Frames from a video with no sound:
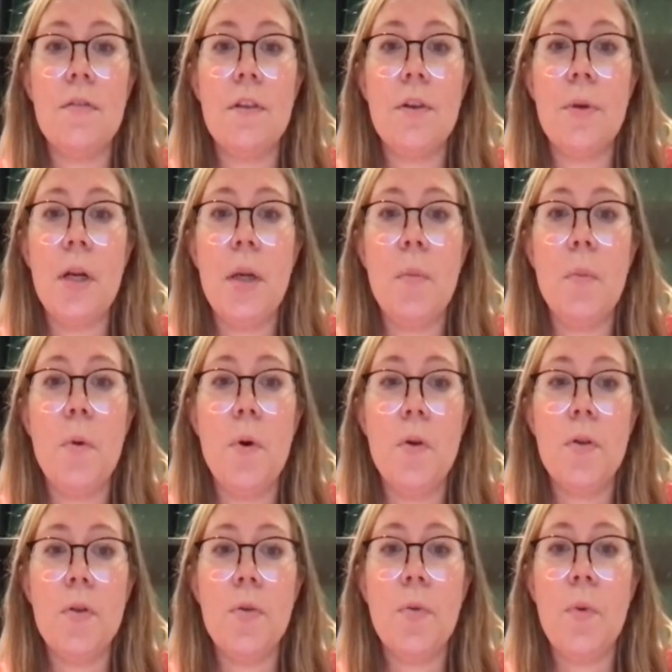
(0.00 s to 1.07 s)
very
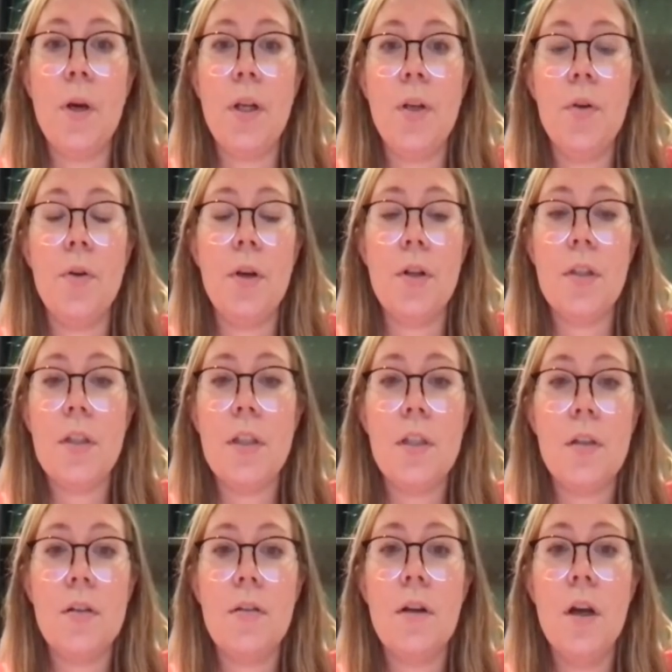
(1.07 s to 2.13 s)
important when you
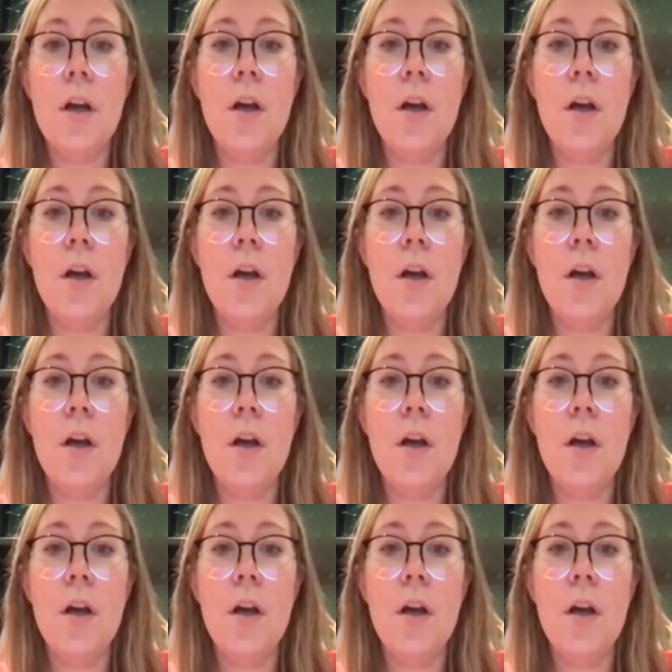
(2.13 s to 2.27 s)
consider